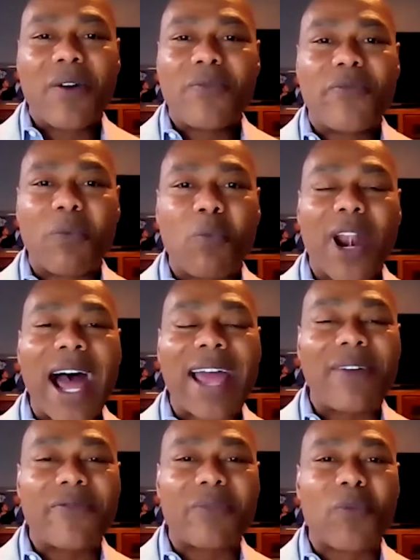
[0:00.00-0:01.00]
from what
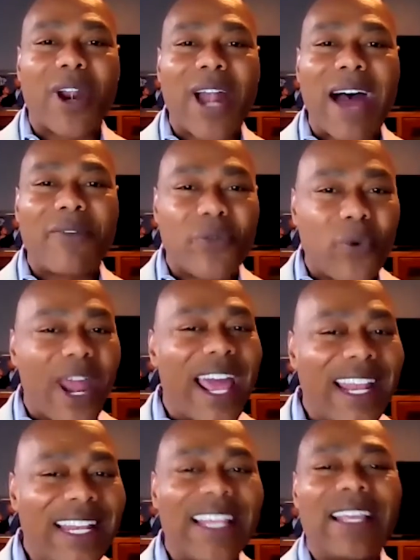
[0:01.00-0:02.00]
I've
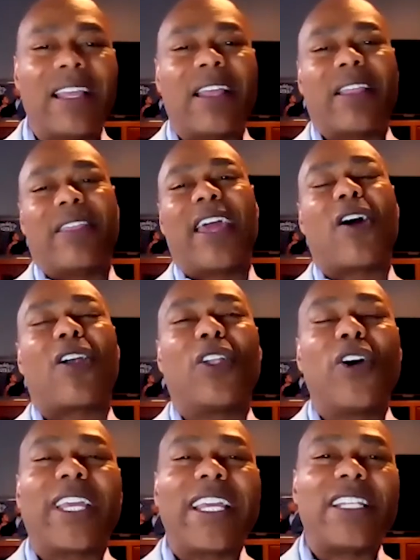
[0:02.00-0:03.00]
read, they are
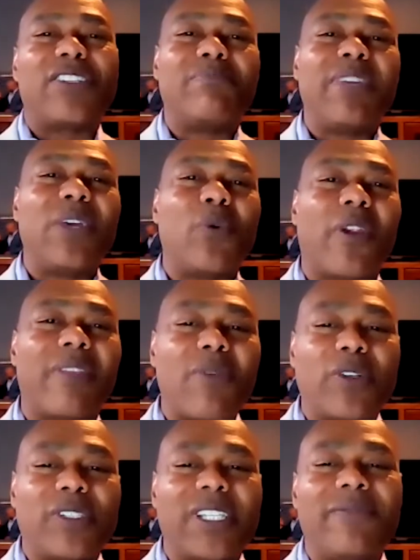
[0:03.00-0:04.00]
looking to be one of the
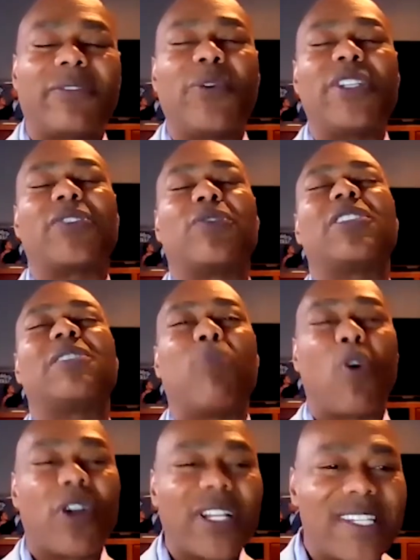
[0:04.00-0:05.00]
most influential
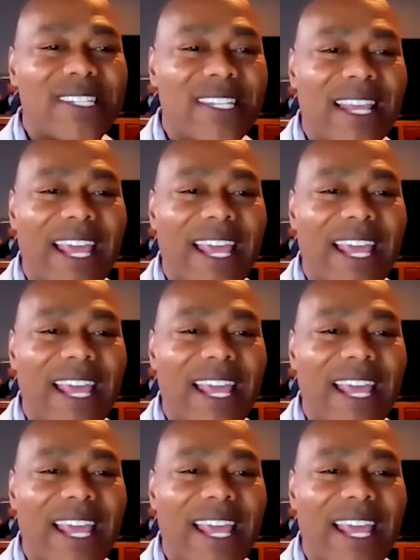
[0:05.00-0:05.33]
sports